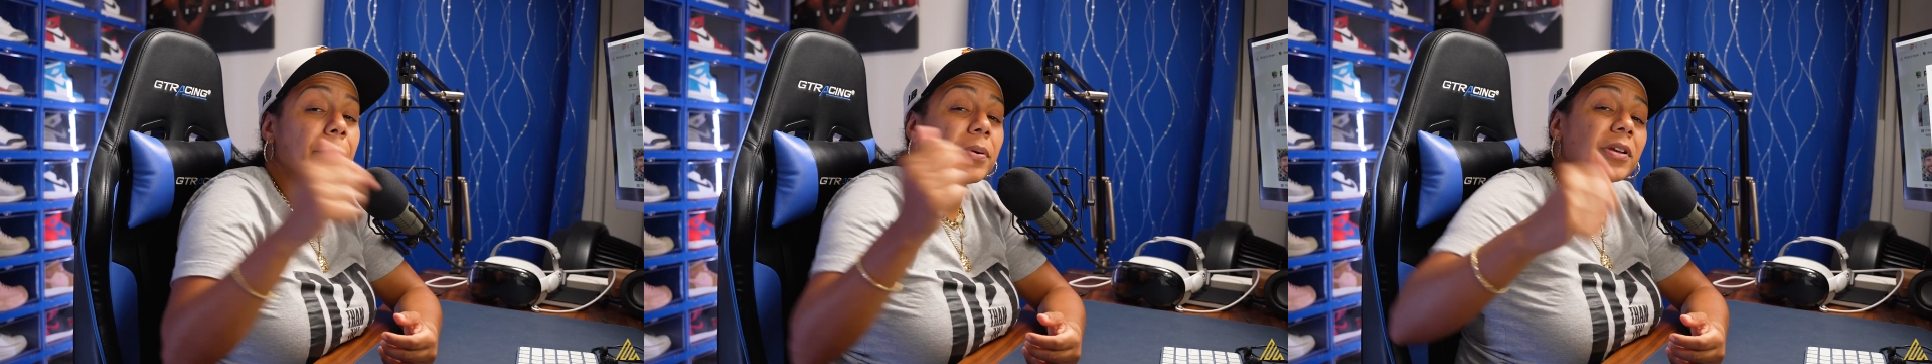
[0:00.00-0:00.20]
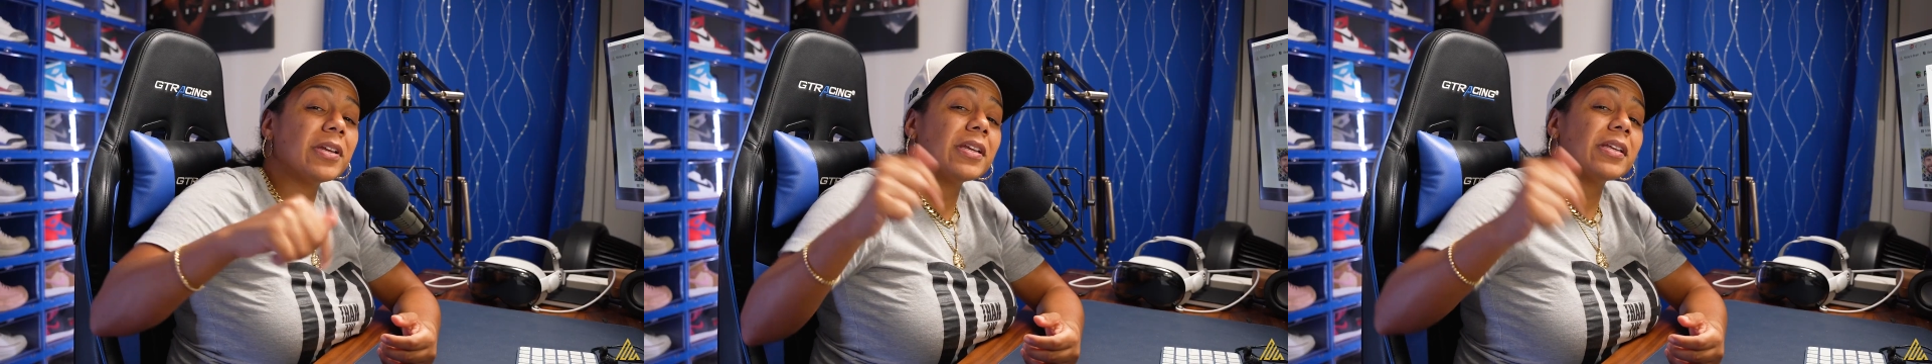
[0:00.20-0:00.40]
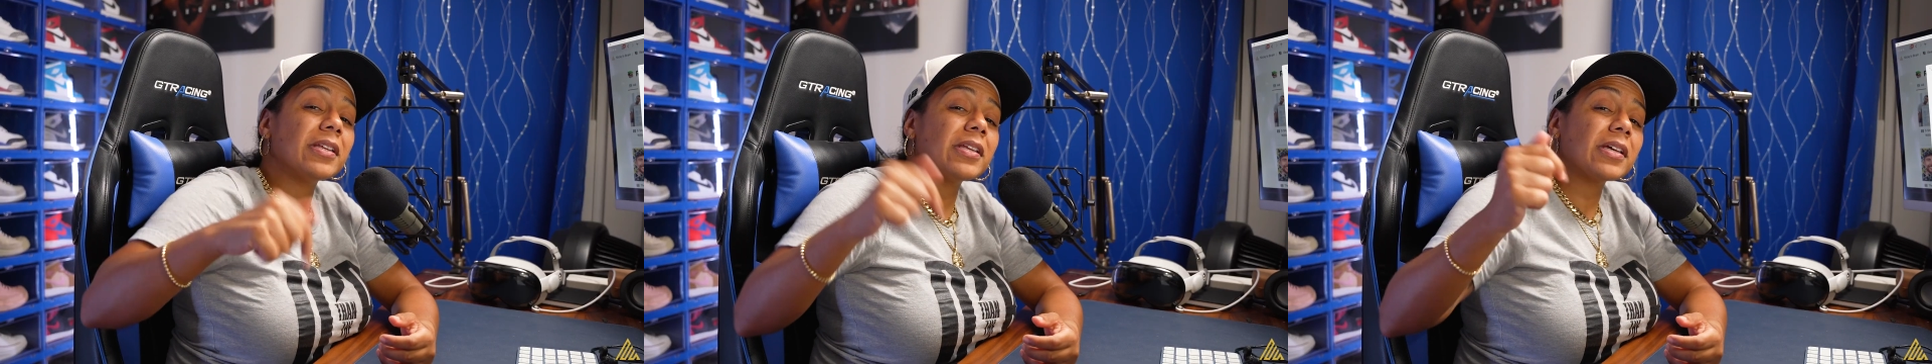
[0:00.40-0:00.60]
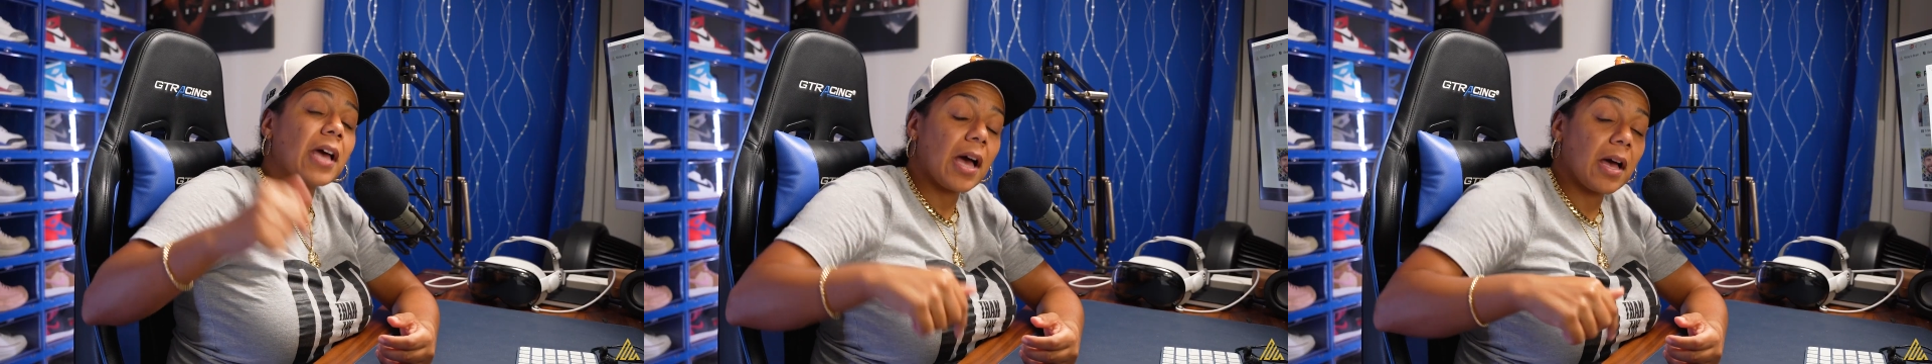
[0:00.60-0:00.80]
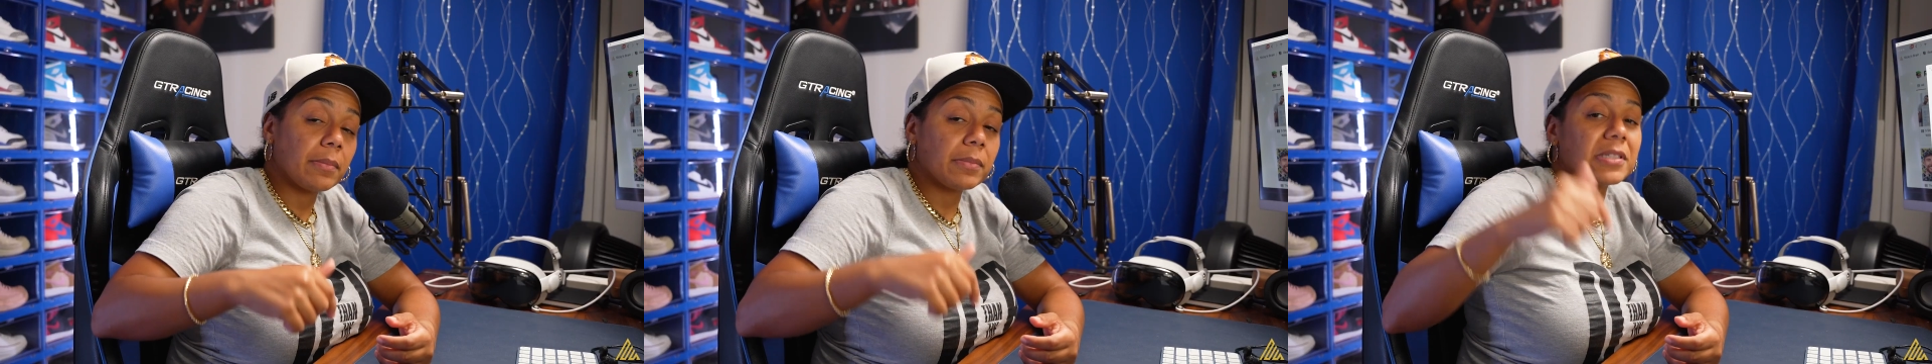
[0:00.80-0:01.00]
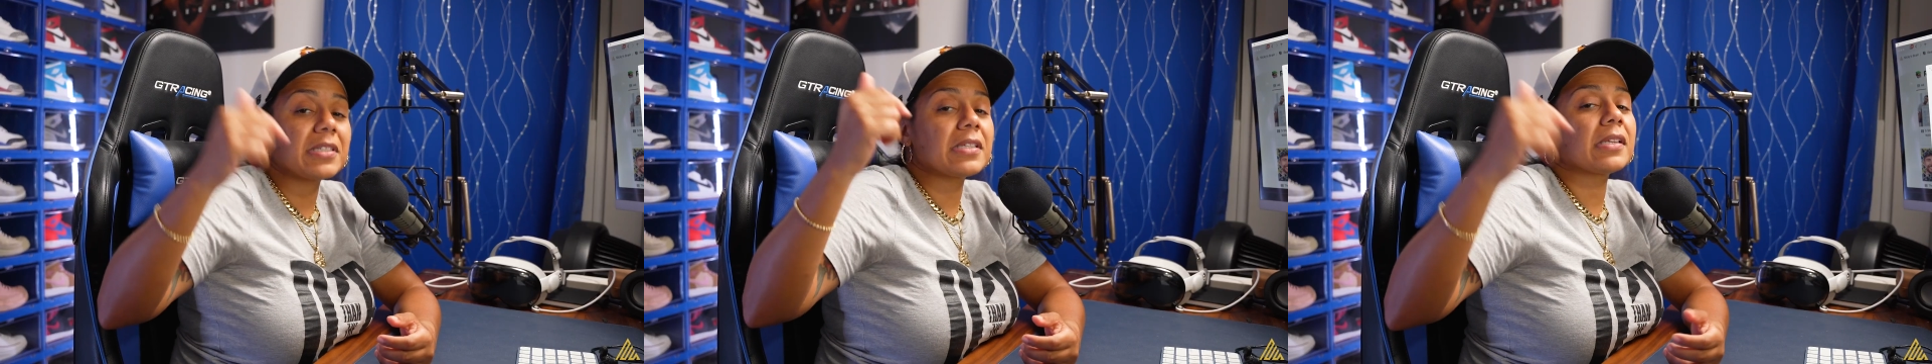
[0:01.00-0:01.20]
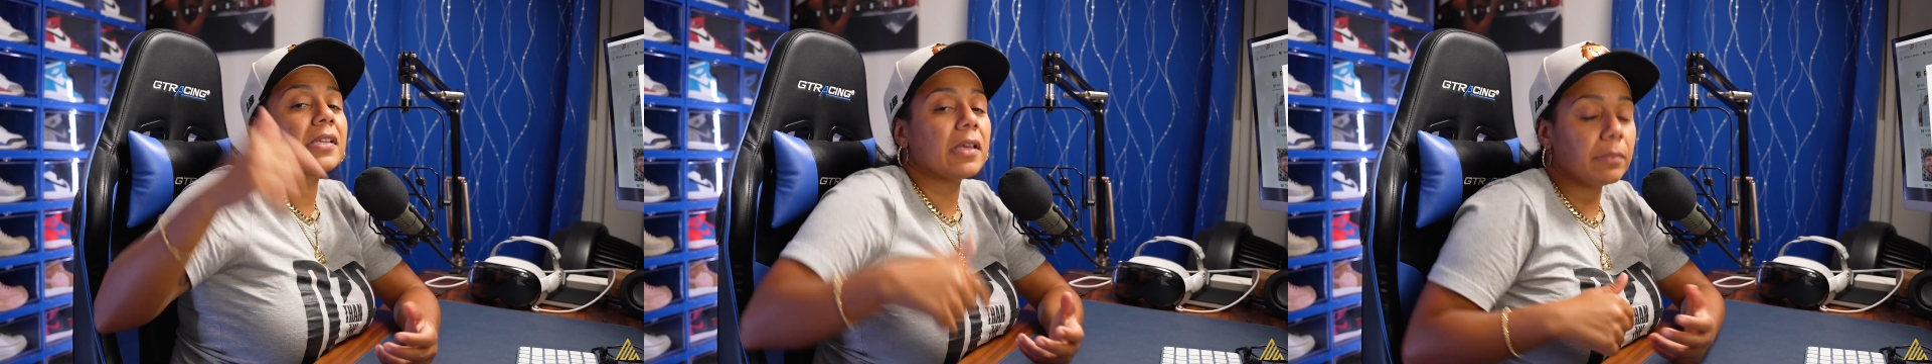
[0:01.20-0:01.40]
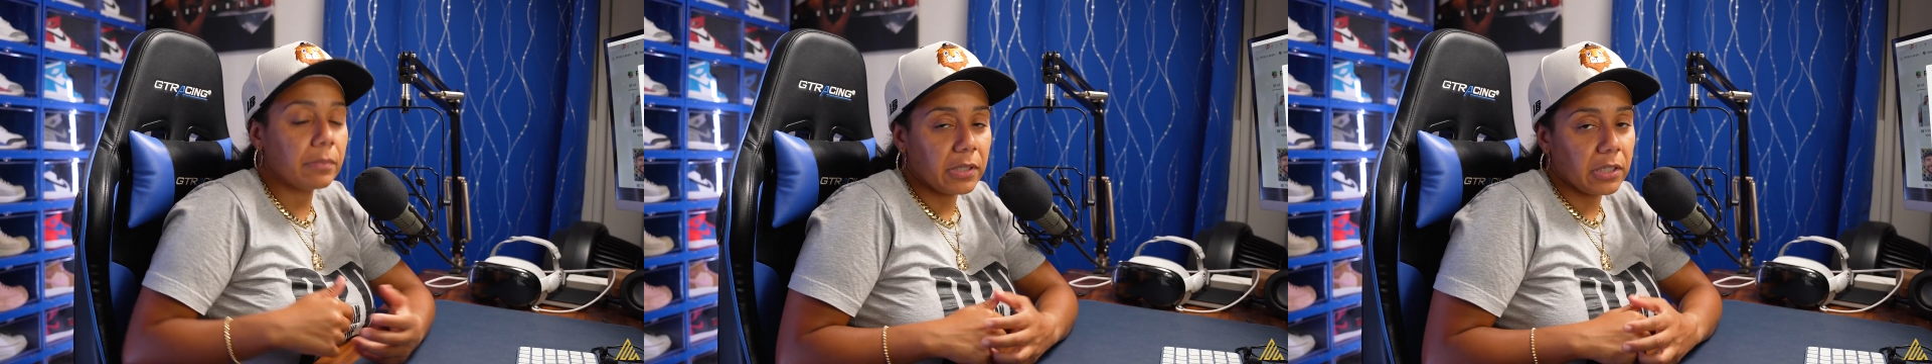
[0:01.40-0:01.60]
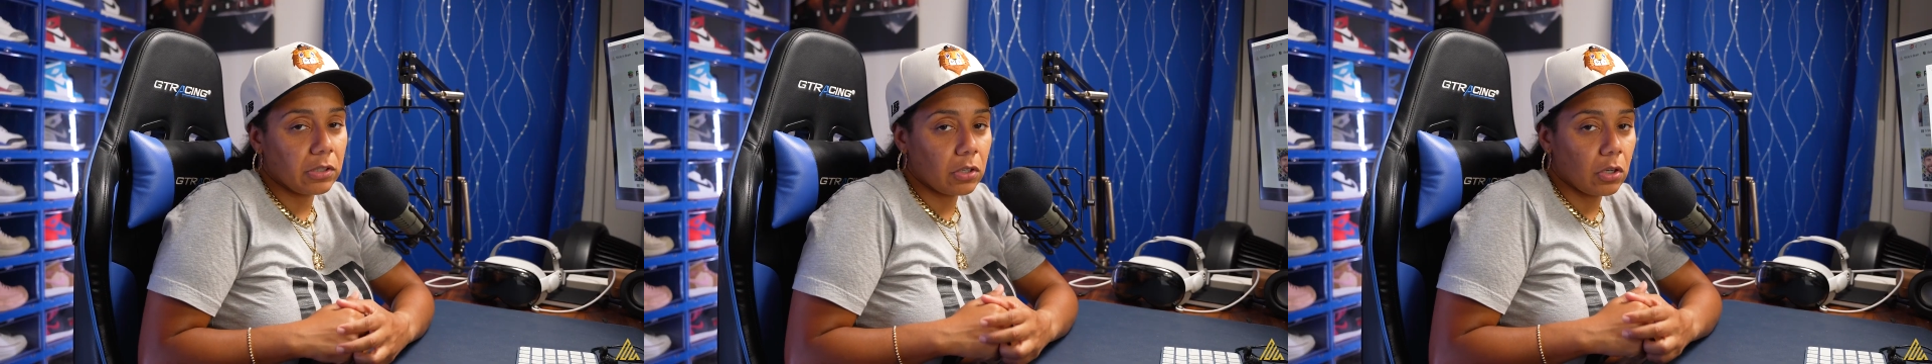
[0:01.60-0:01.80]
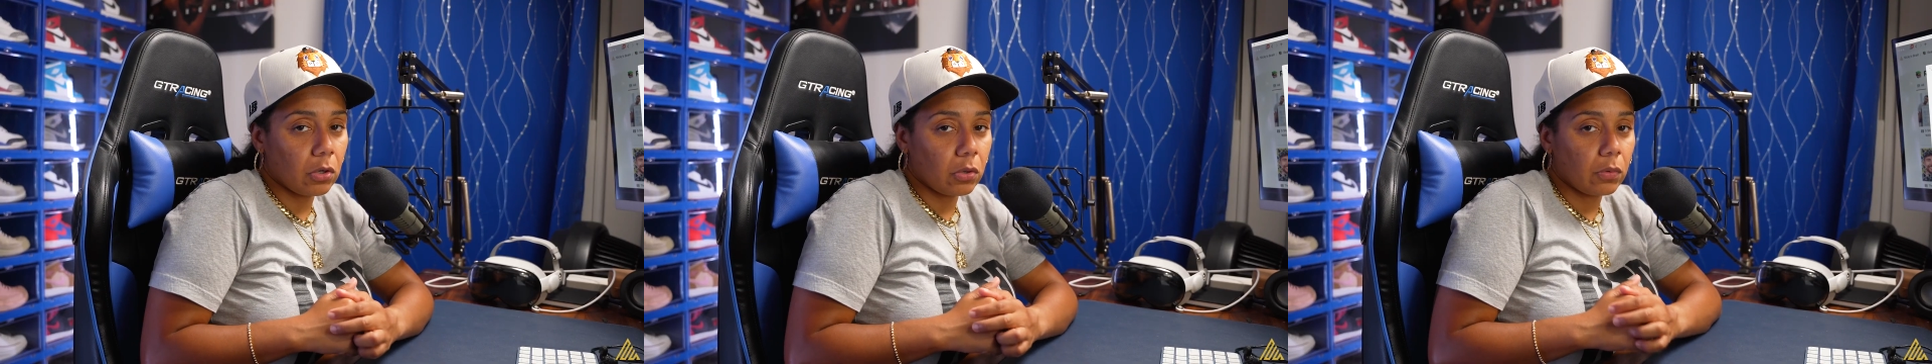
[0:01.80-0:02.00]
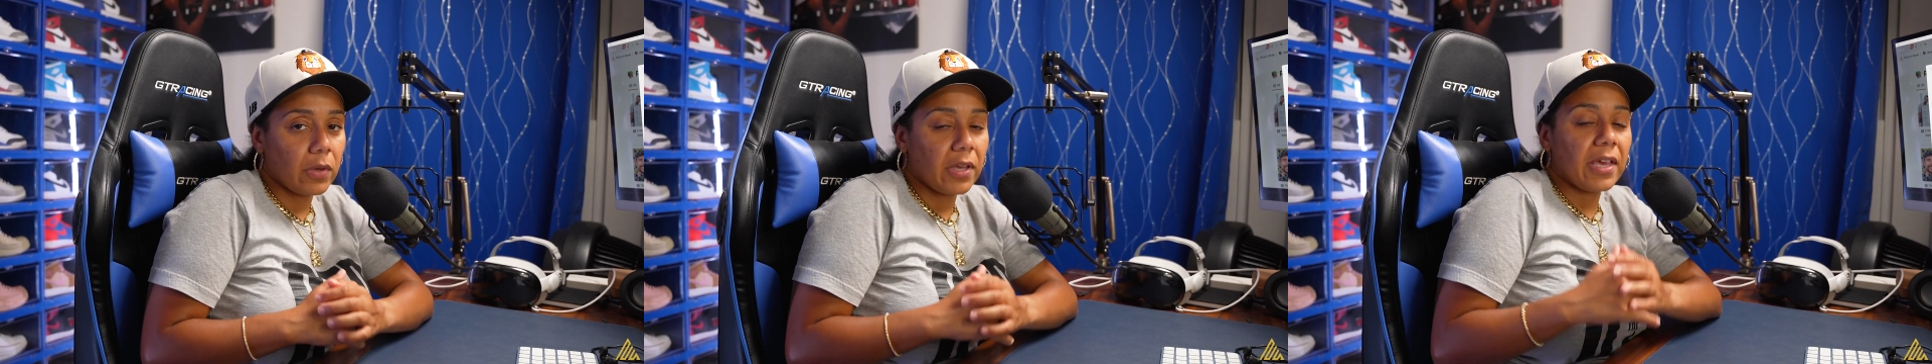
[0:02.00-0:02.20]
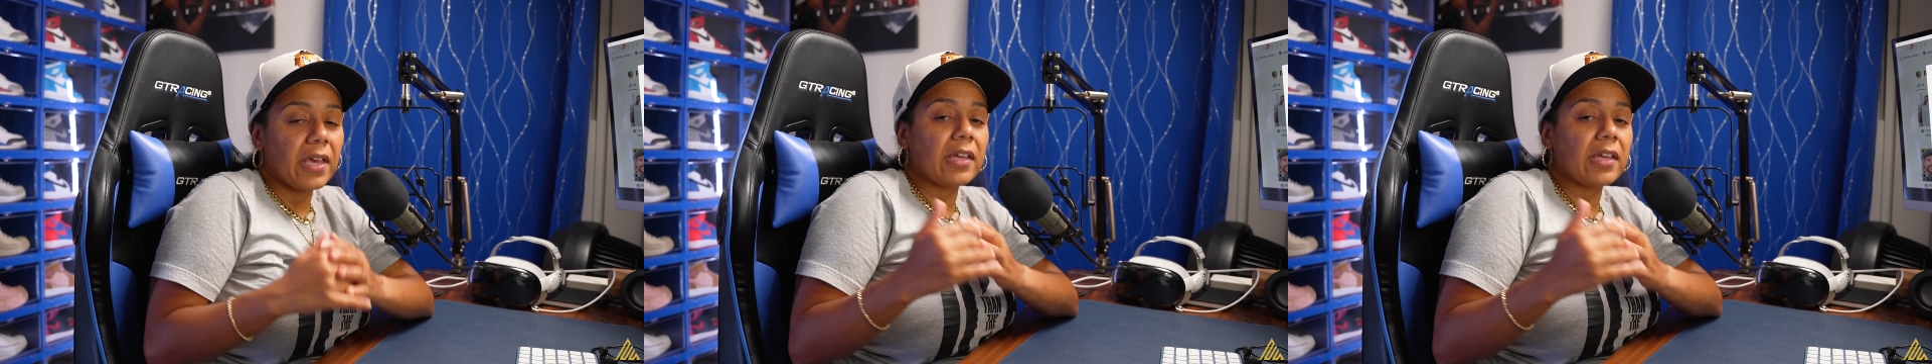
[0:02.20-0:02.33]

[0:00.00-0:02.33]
put it in the comments, let me know,